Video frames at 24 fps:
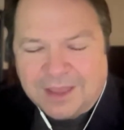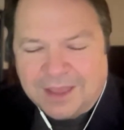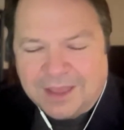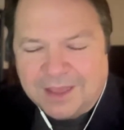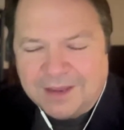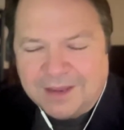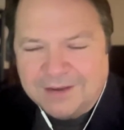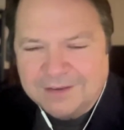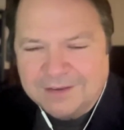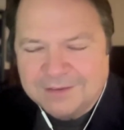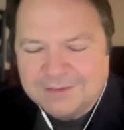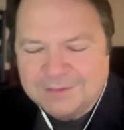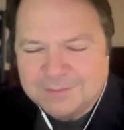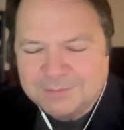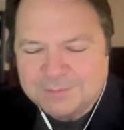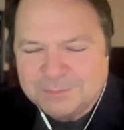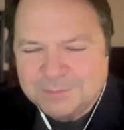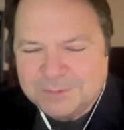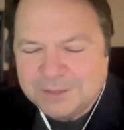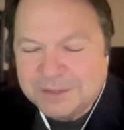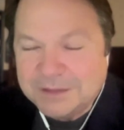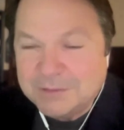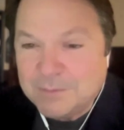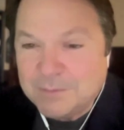And
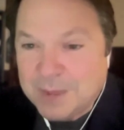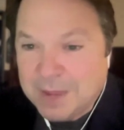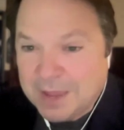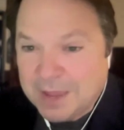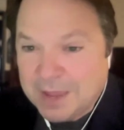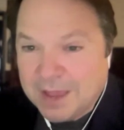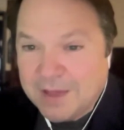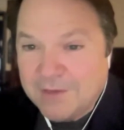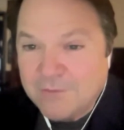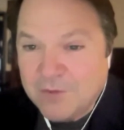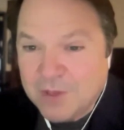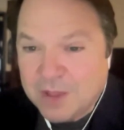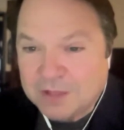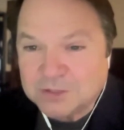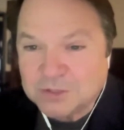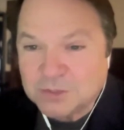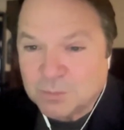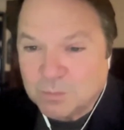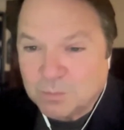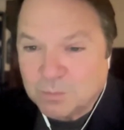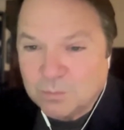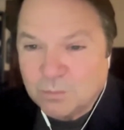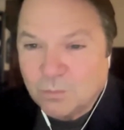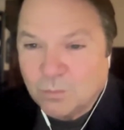believe me, I have had
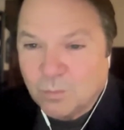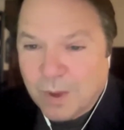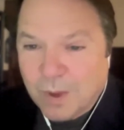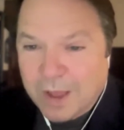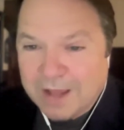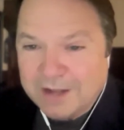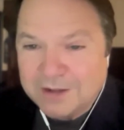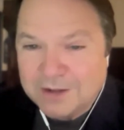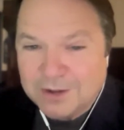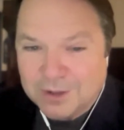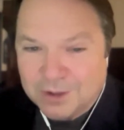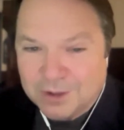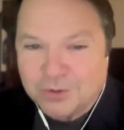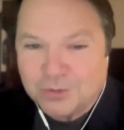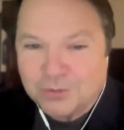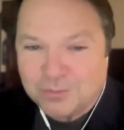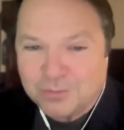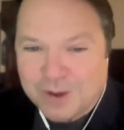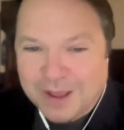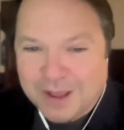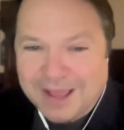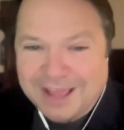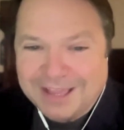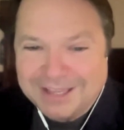some white
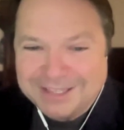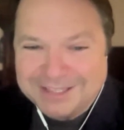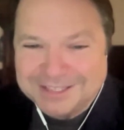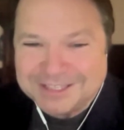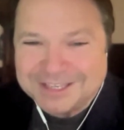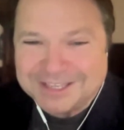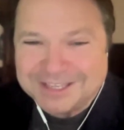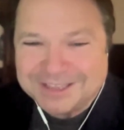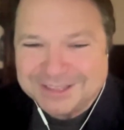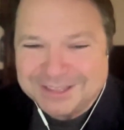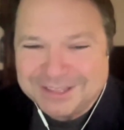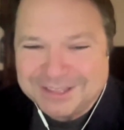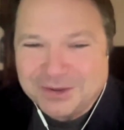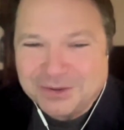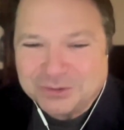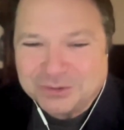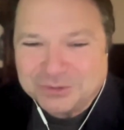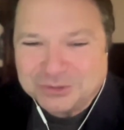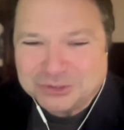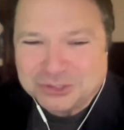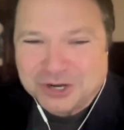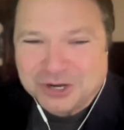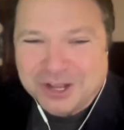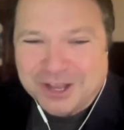knuckle rides in the
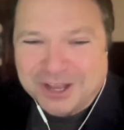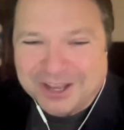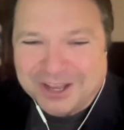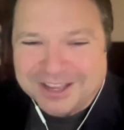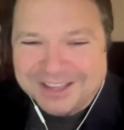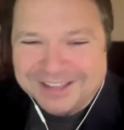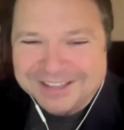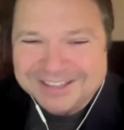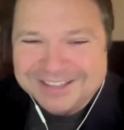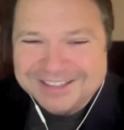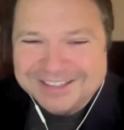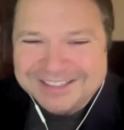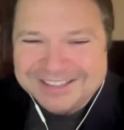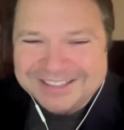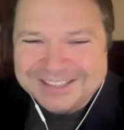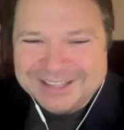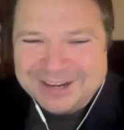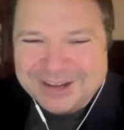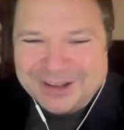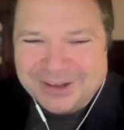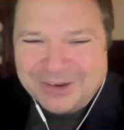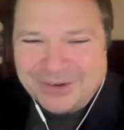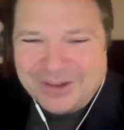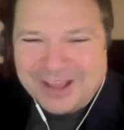old truck,
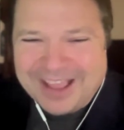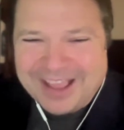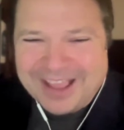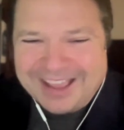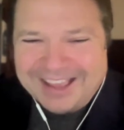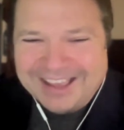you know,